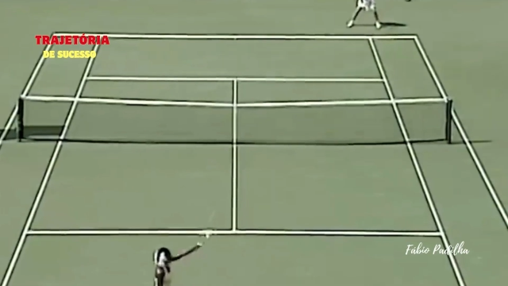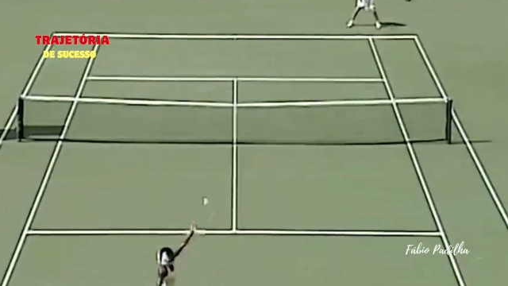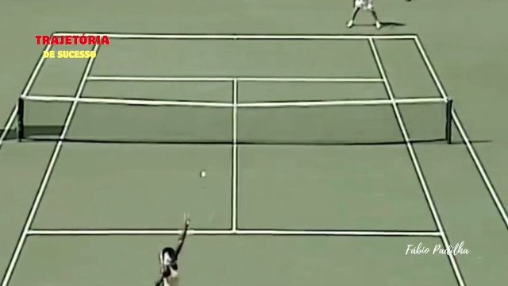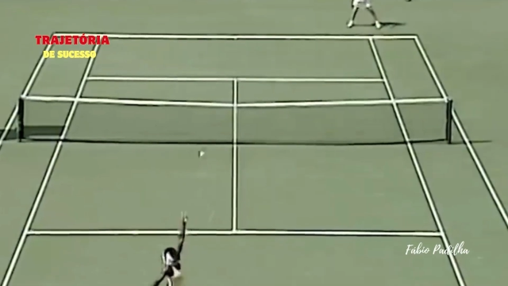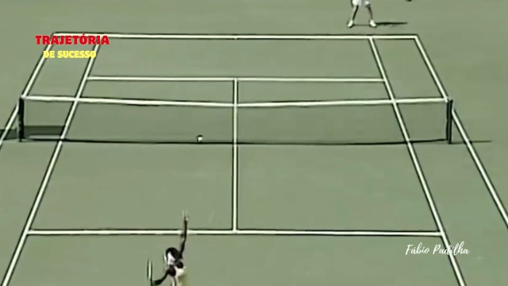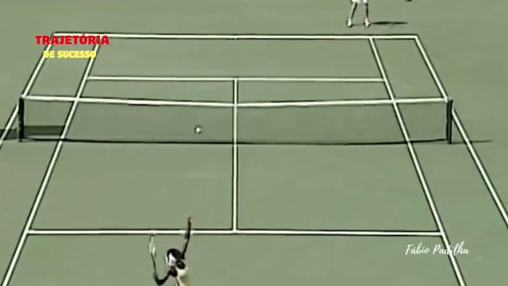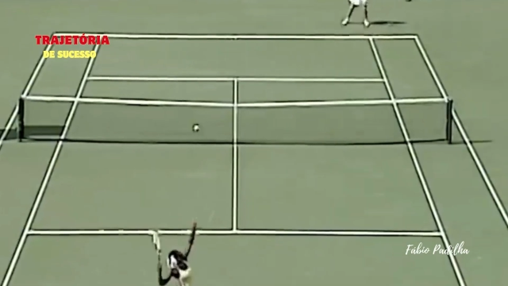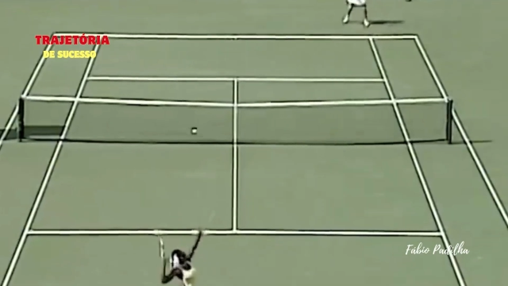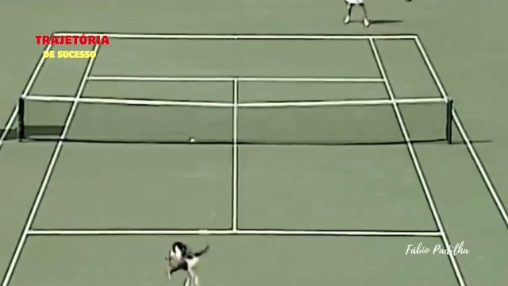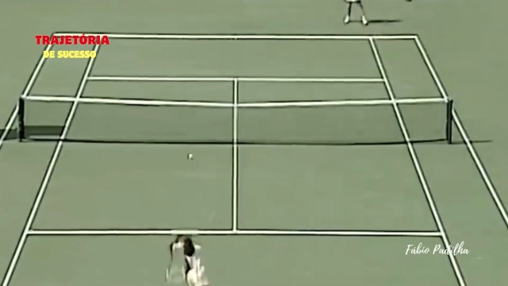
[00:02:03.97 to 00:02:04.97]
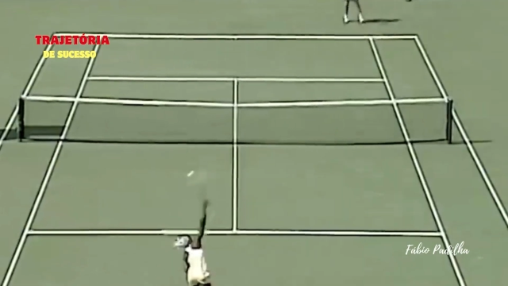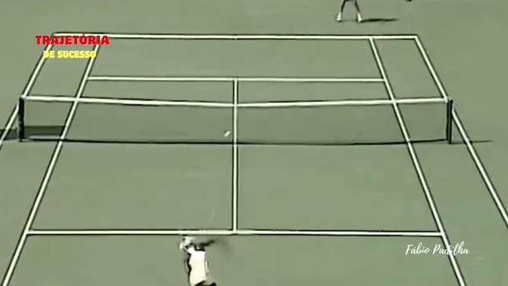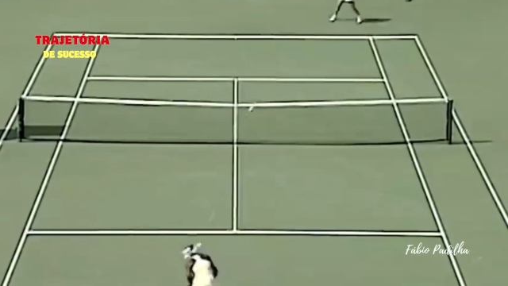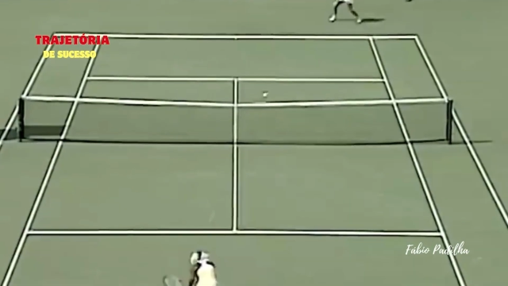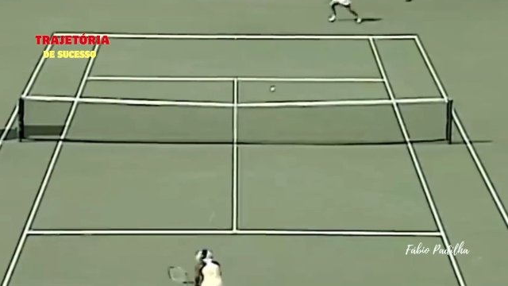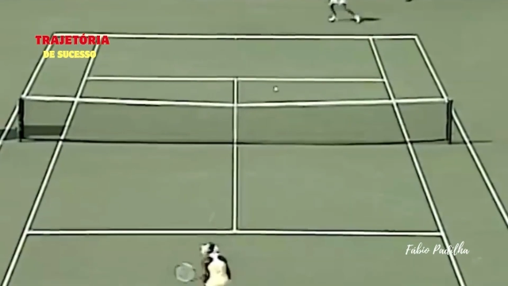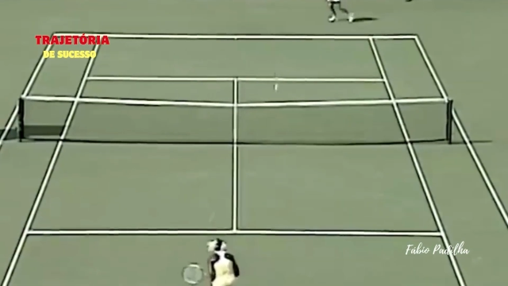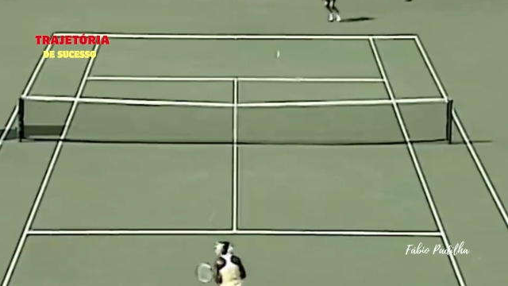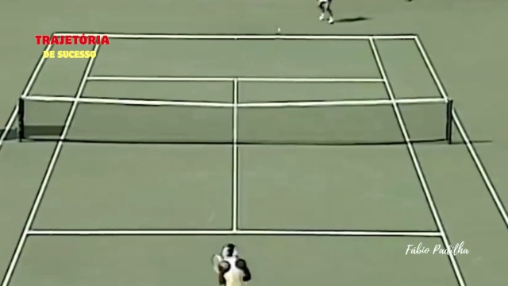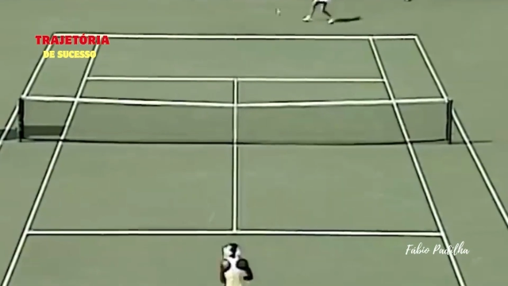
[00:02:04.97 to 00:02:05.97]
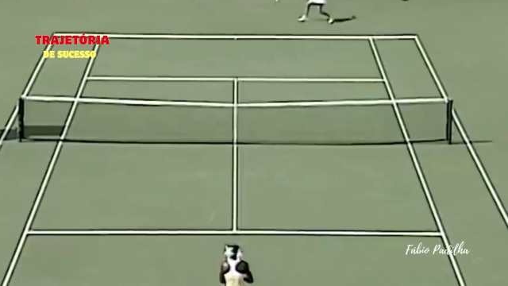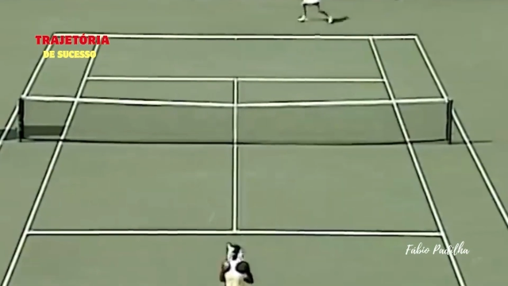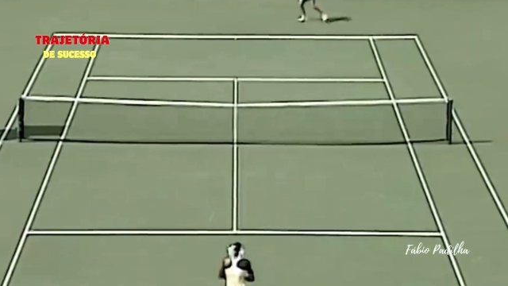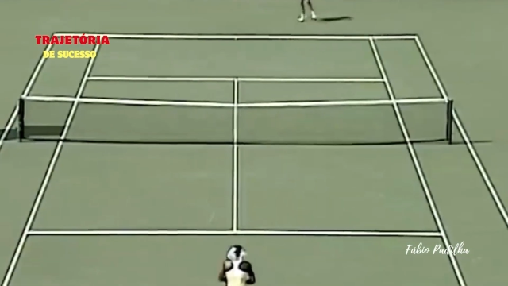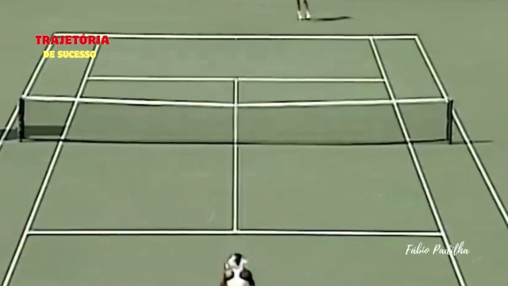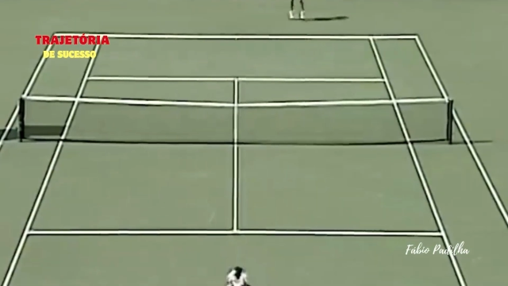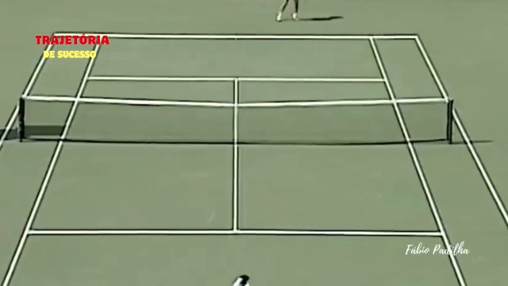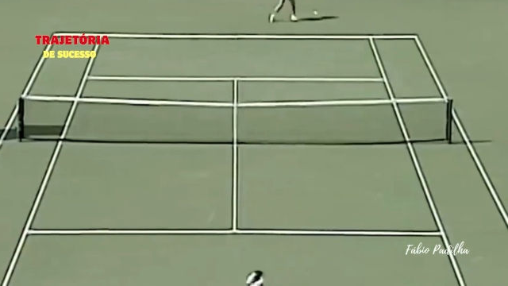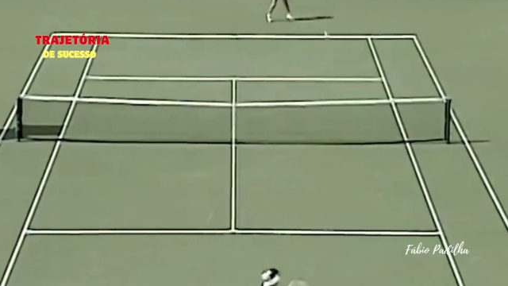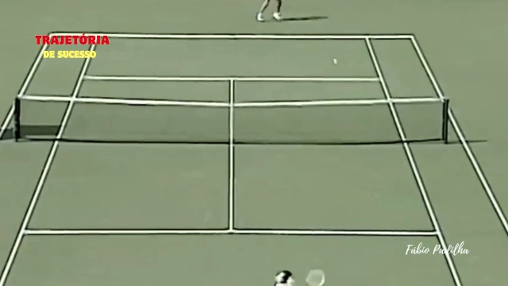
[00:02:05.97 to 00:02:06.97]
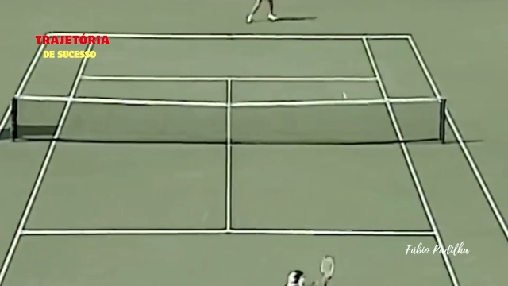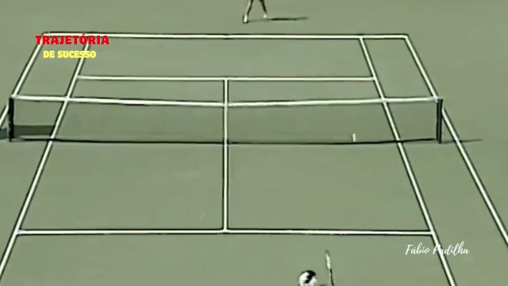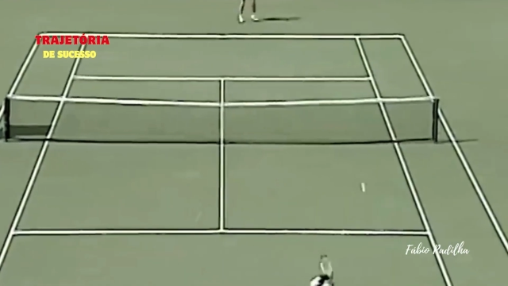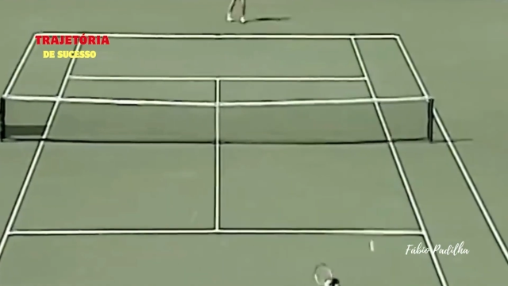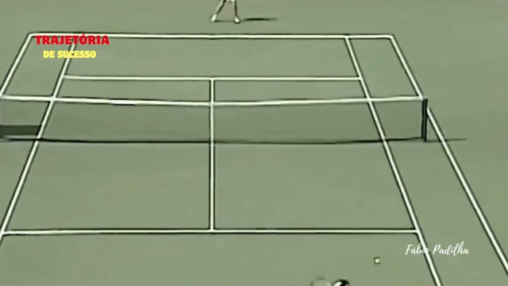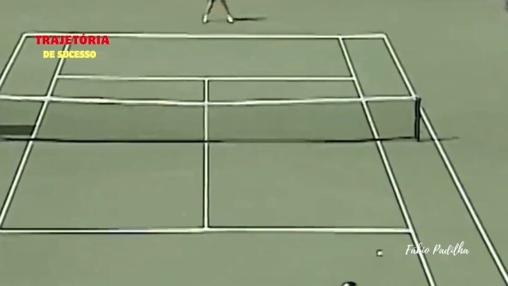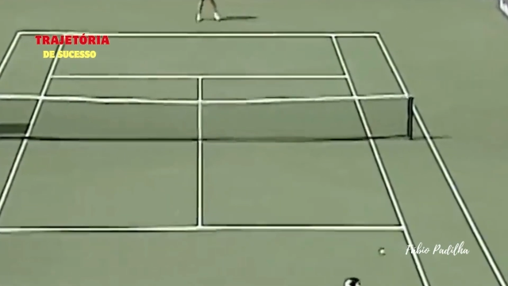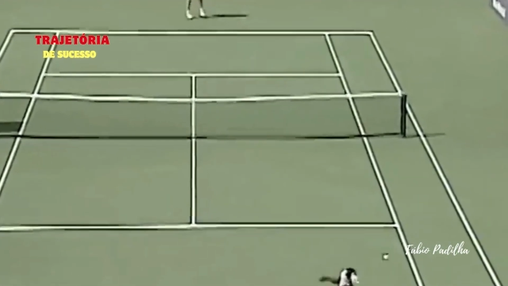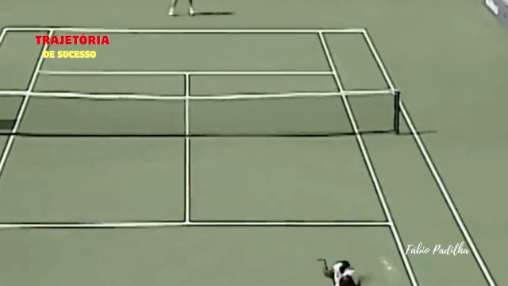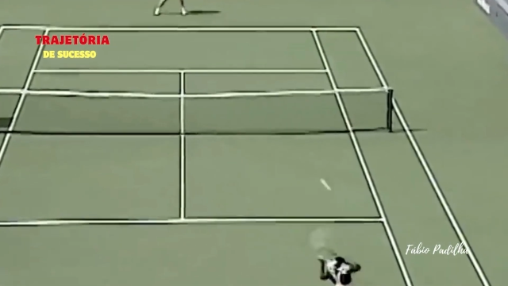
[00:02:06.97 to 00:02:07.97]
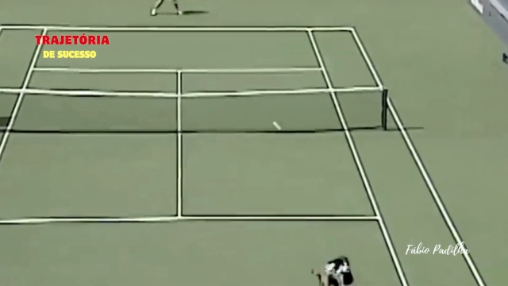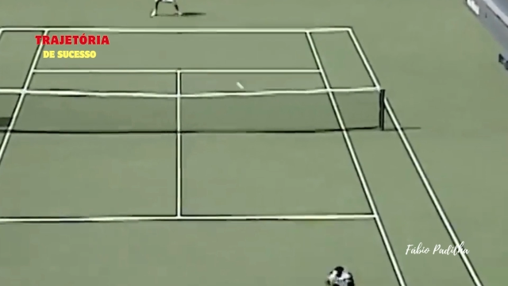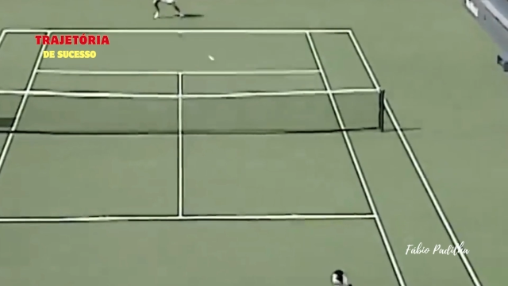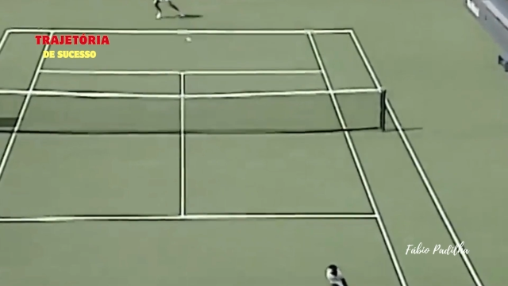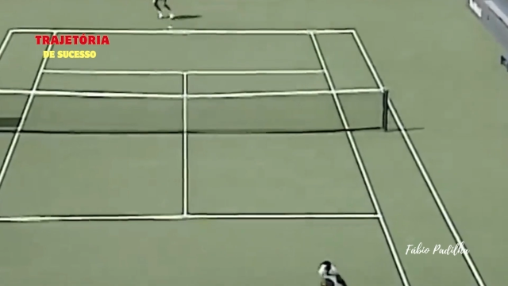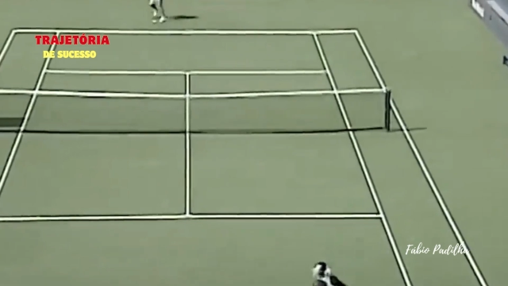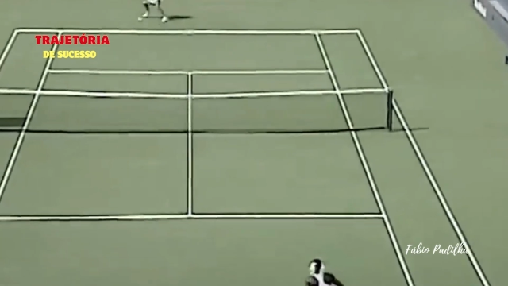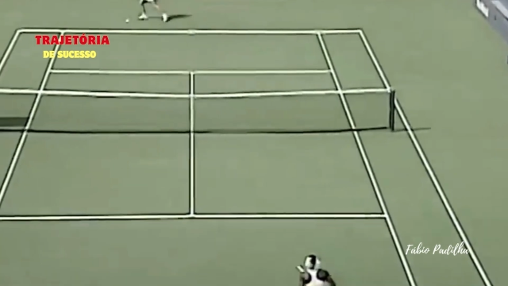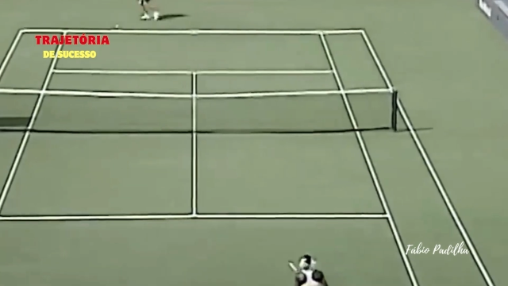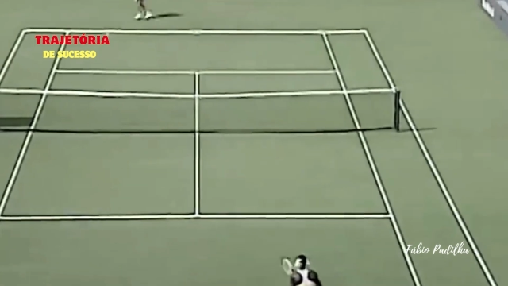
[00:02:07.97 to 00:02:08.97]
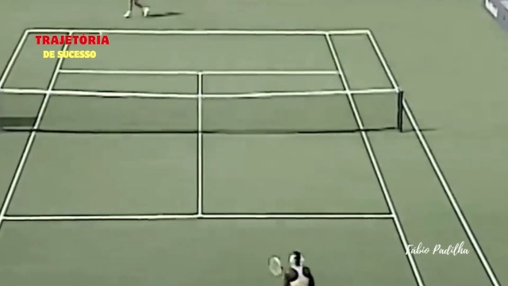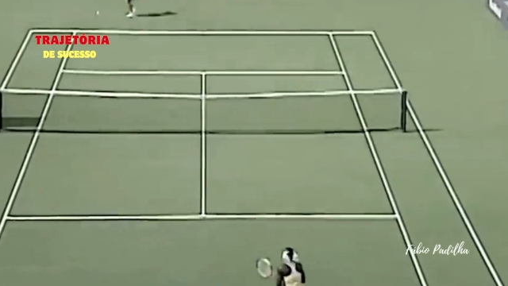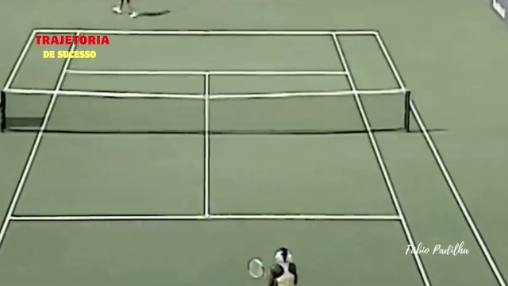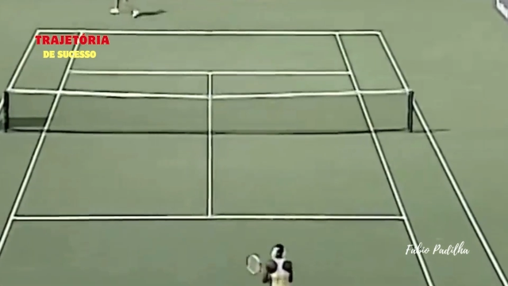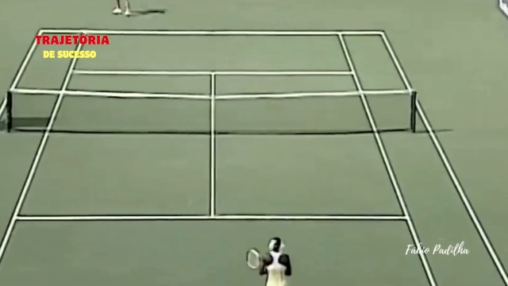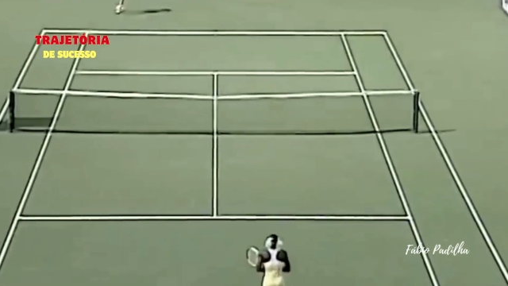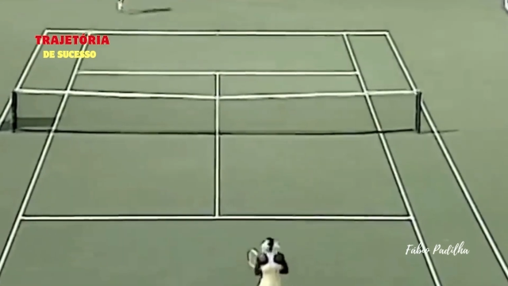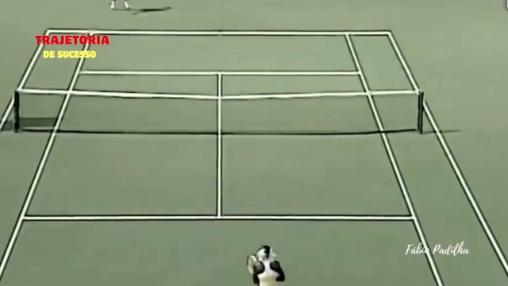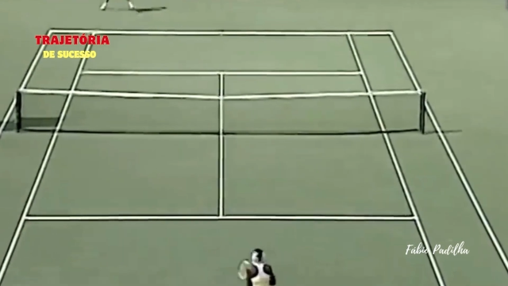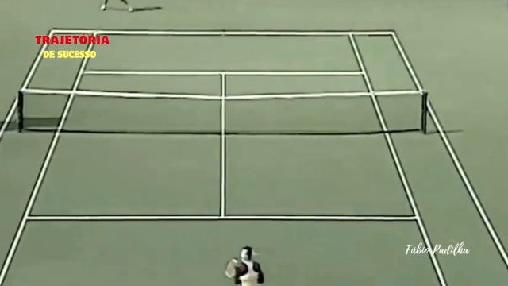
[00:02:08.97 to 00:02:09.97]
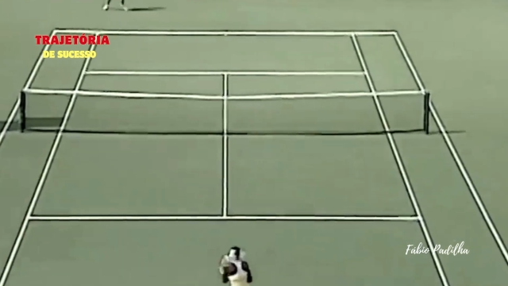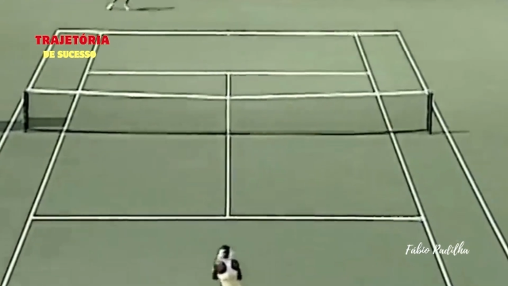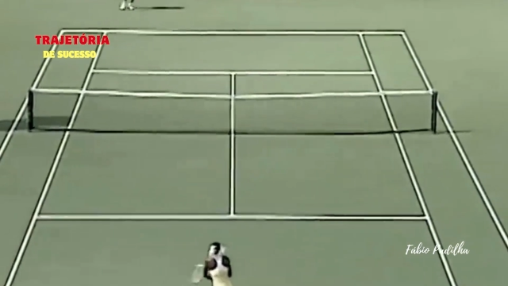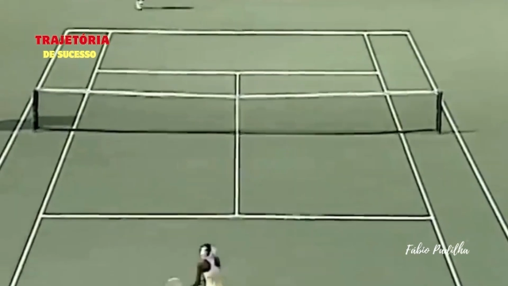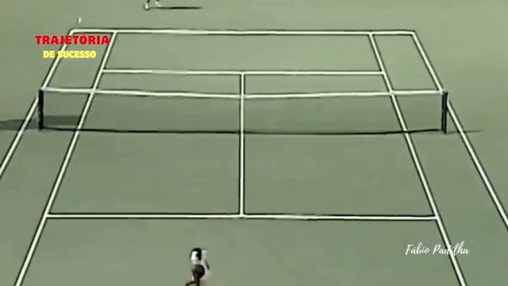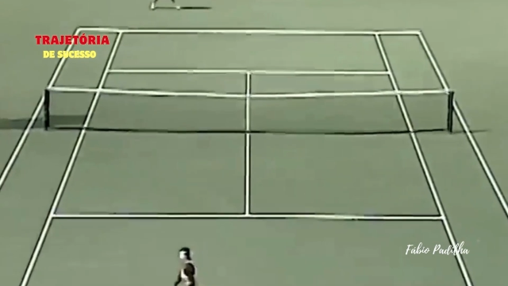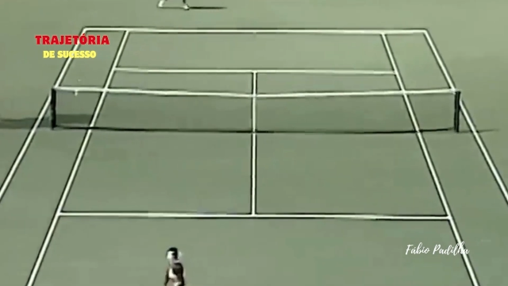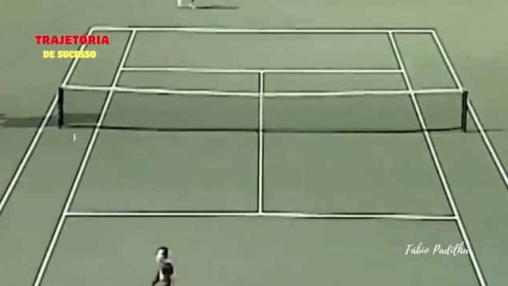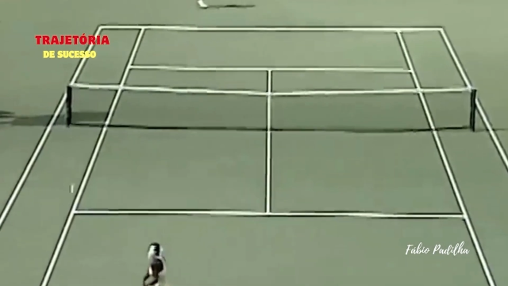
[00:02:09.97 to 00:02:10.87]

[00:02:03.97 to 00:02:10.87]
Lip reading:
No face is visible, so there are no lips to read.